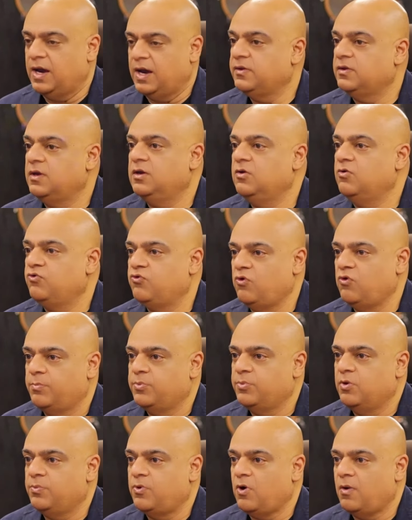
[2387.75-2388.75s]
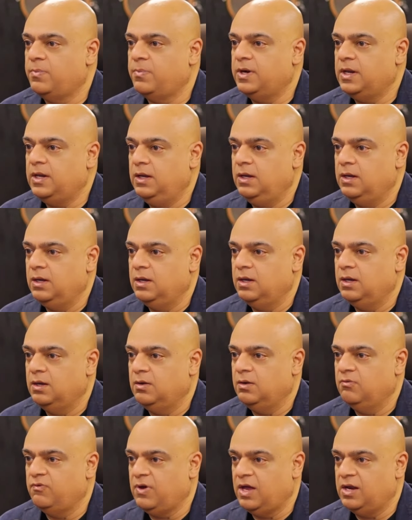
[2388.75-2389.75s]
either you drop your property
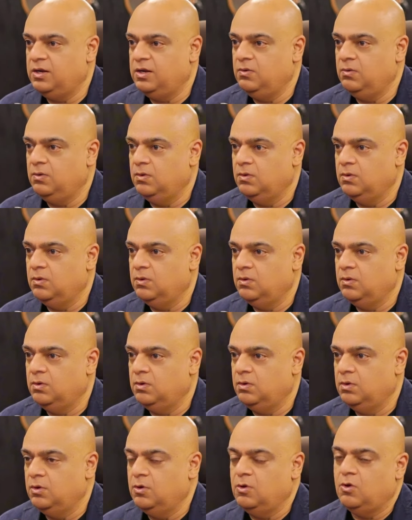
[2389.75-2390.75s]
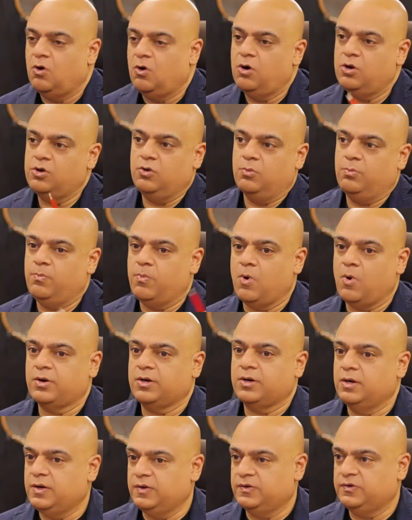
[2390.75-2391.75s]
Correct. value, mm. or you
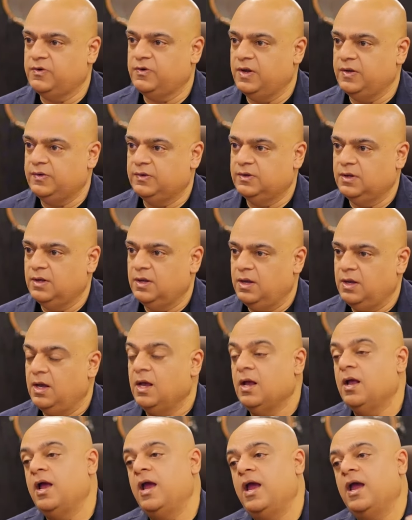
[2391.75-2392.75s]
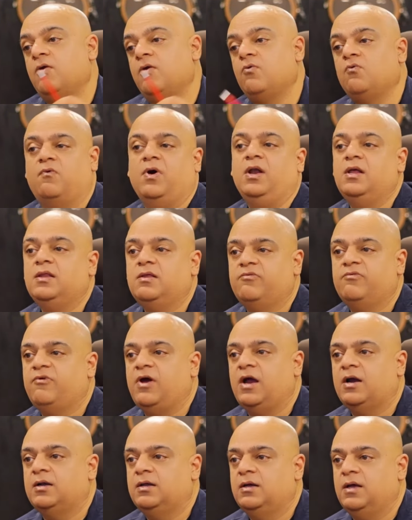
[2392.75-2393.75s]
bought a distress yeah. And one other
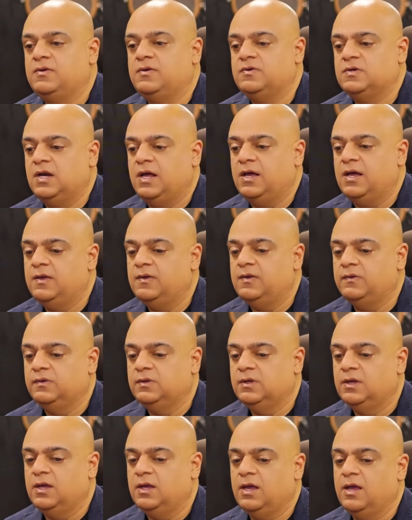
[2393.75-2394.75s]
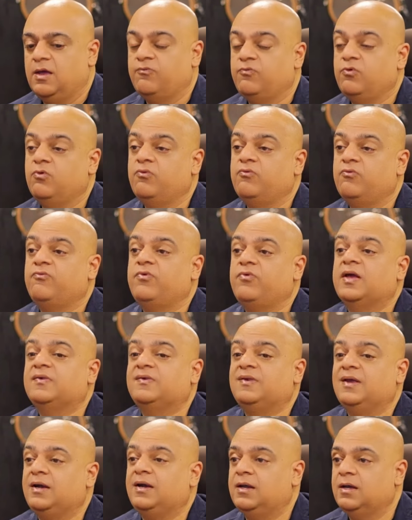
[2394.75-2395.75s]
factor, Angela, is hmm. if you
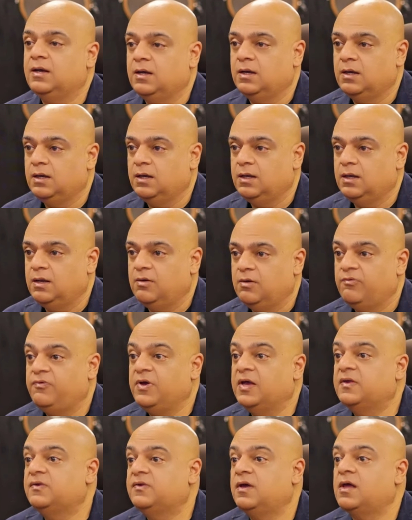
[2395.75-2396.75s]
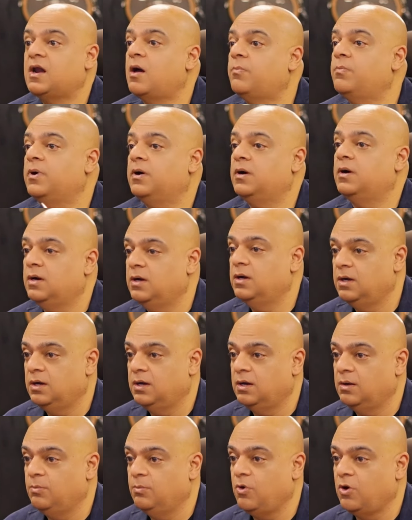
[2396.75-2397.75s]
fix it, Correct. fixer upper
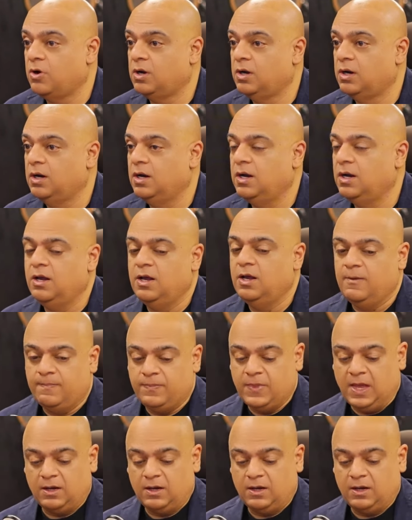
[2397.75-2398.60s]
model. Correct.